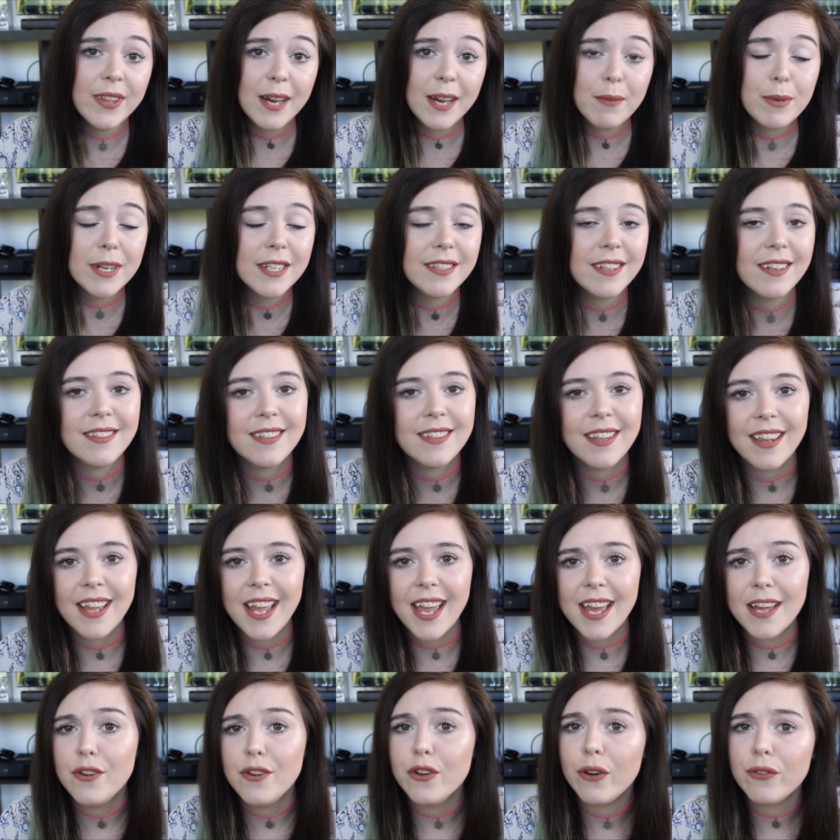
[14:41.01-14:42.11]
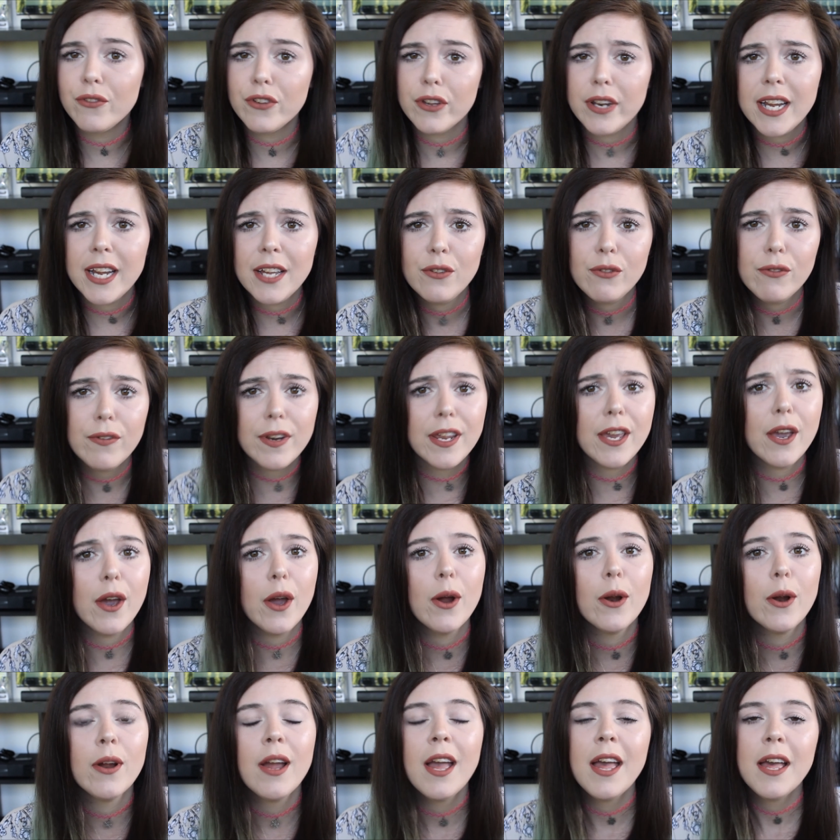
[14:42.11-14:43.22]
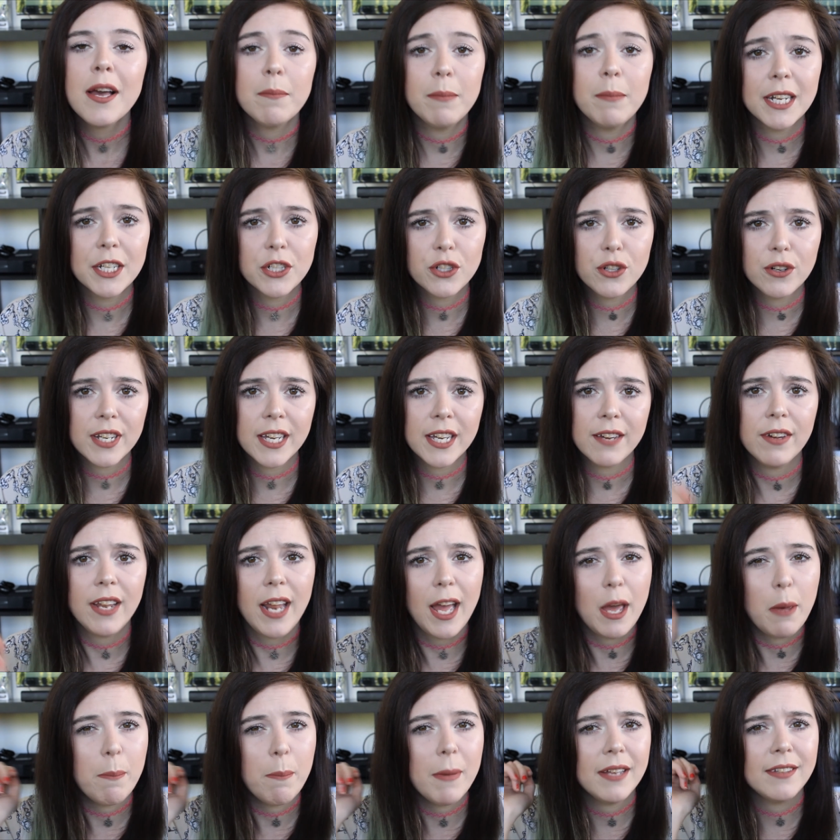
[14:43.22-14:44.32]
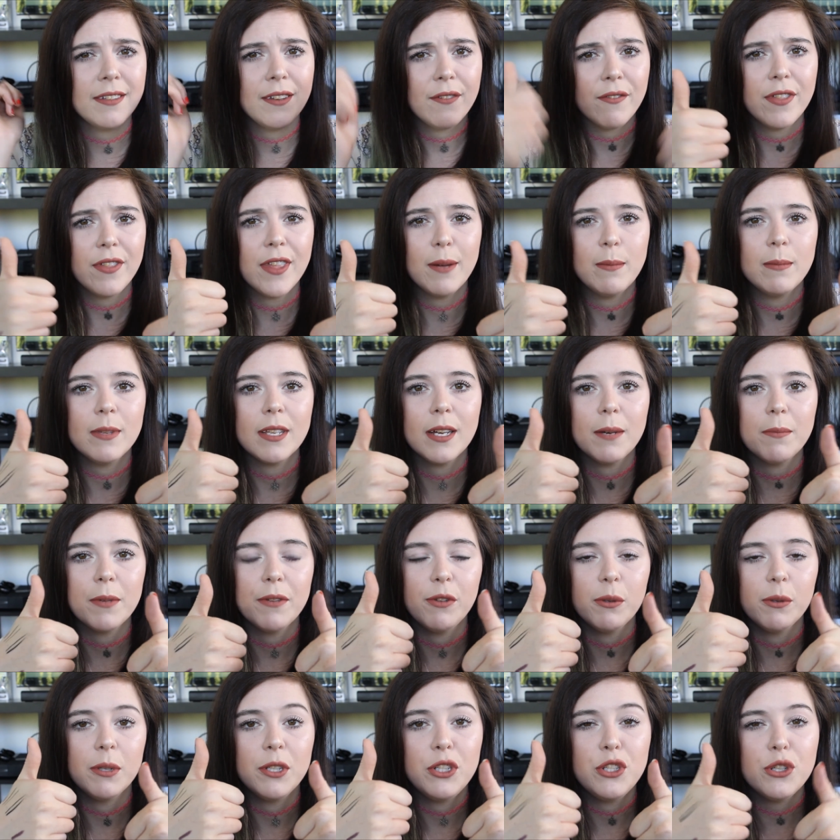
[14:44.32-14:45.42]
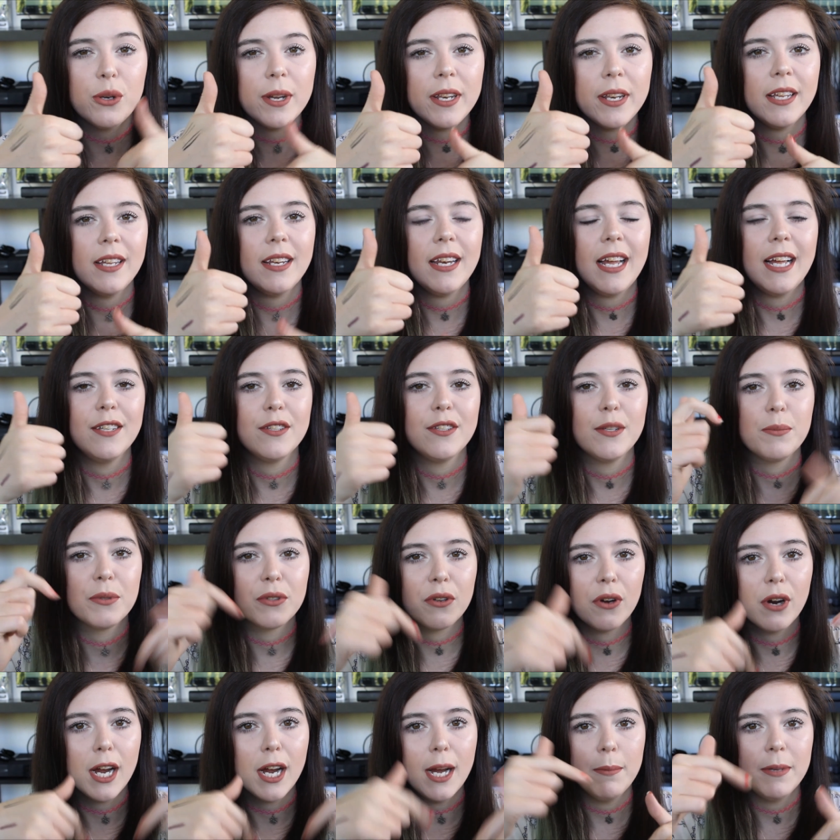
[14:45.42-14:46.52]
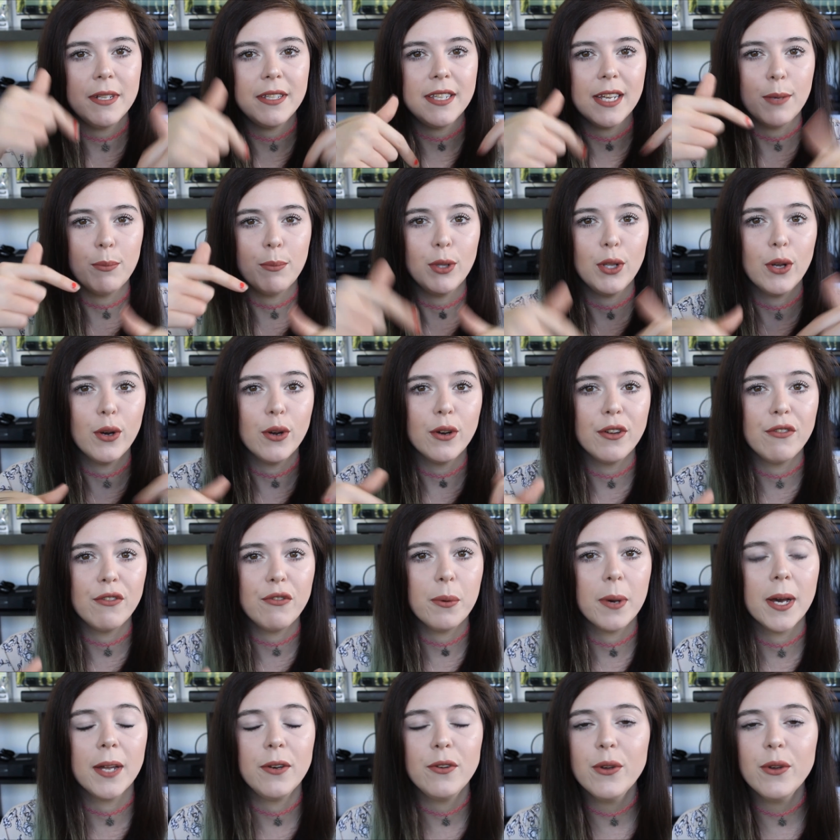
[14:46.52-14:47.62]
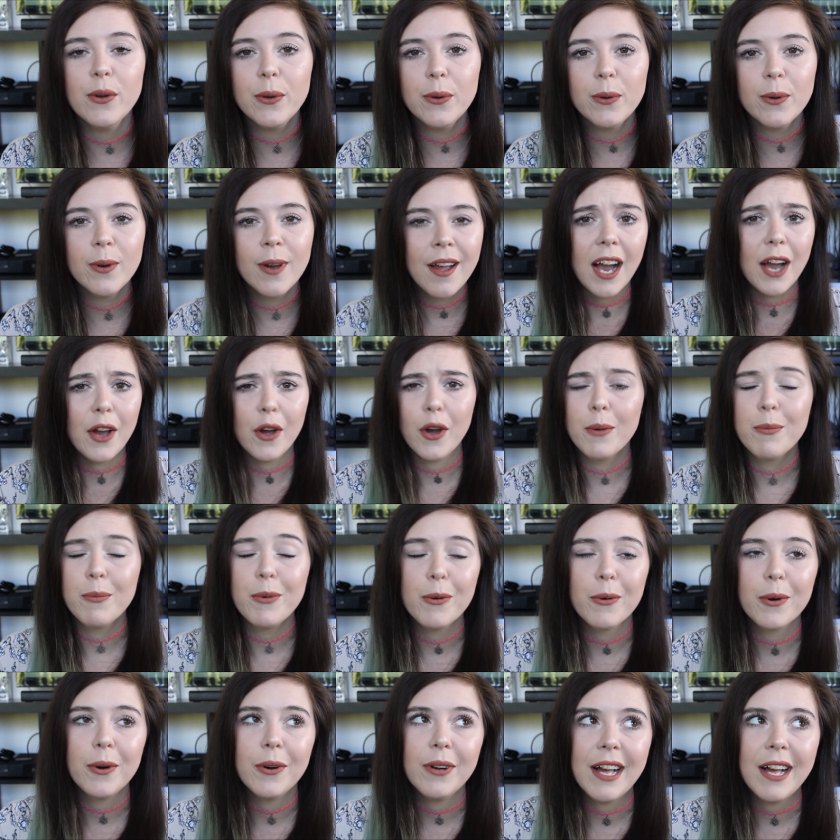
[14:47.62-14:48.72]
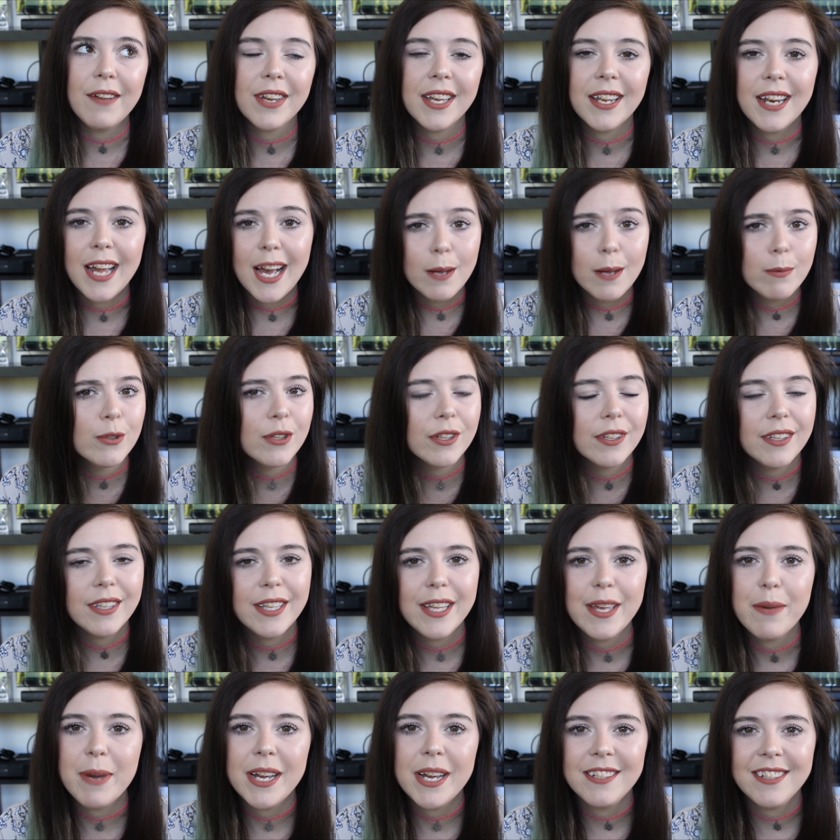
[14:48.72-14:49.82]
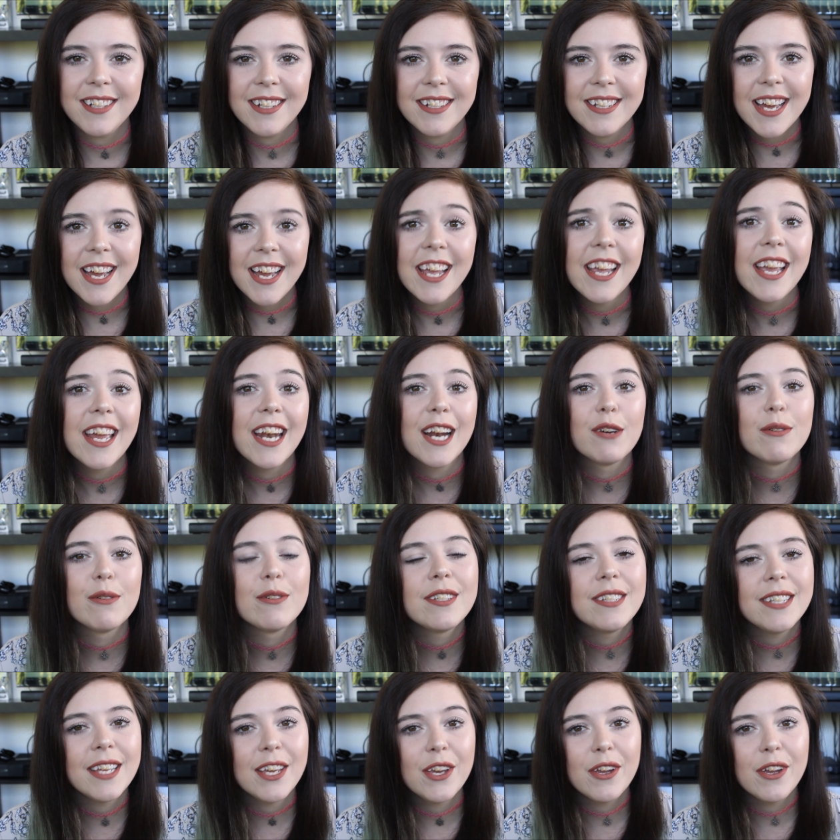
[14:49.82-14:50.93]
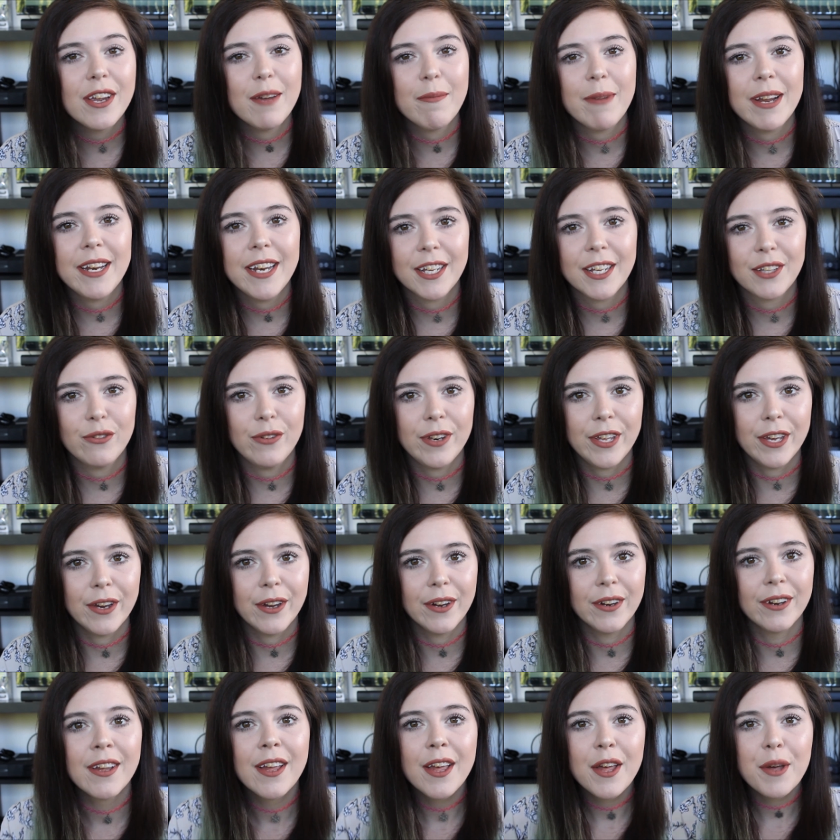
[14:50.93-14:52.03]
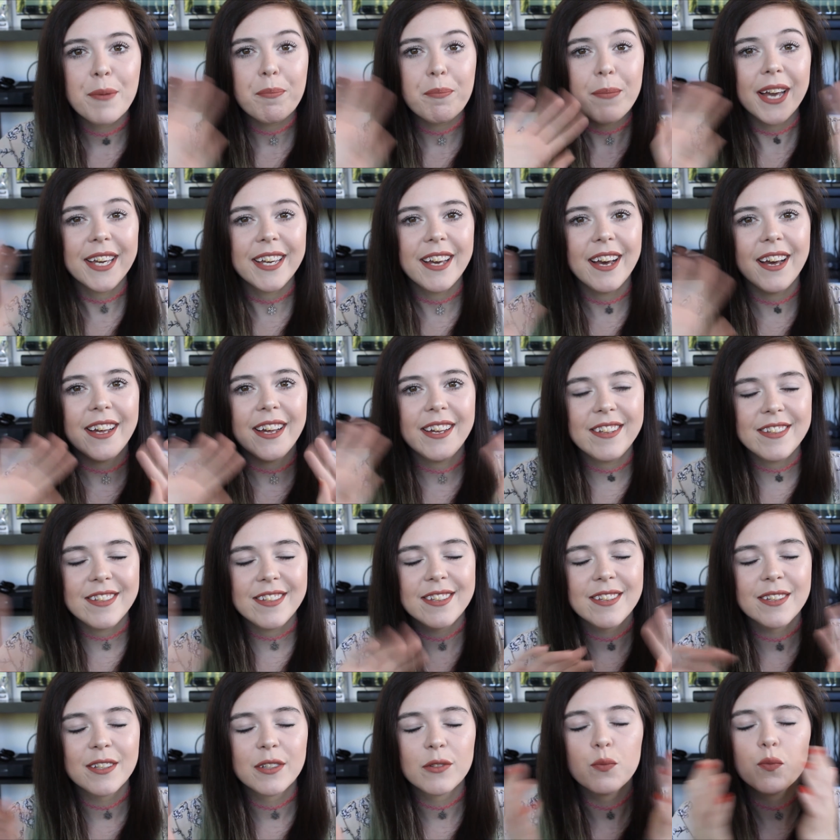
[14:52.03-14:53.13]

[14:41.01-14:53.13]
that brings us to the end of today's video. Make sure to give it a massive thumbs up if you enjoyed it, and subscribe down below if you are new. I hope you're all having an absolutely amazing day, and I will see you in my next video. Bye guys!